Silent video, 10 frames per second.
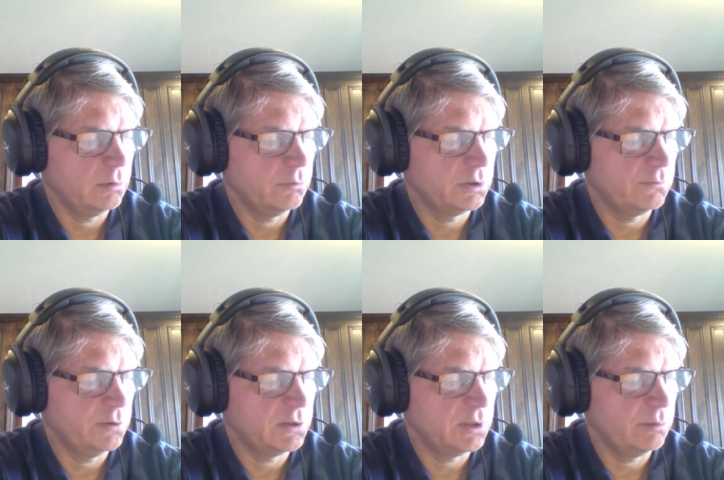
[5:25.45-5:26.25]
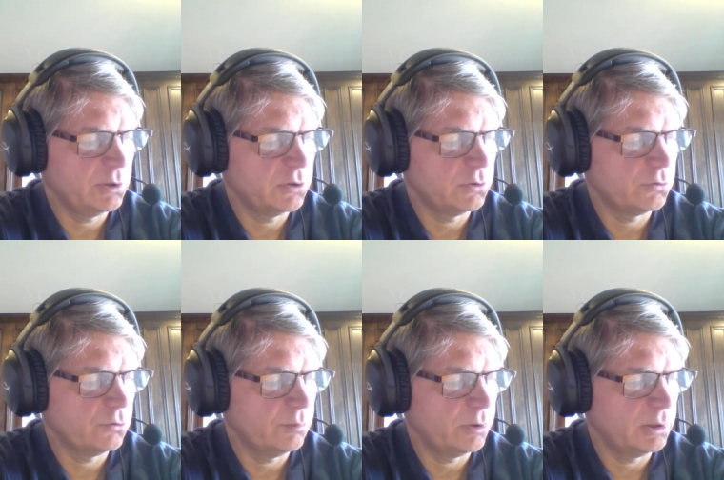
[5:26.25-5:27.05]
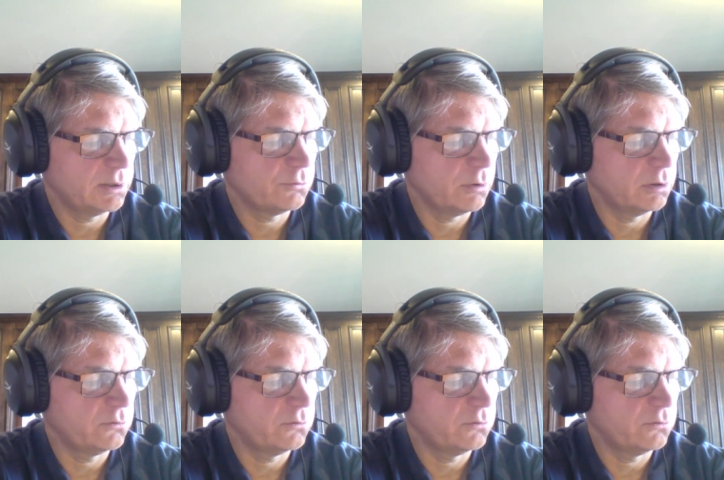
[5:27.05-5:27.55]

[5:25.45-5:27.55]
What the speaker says: Which of these statements is true about electronic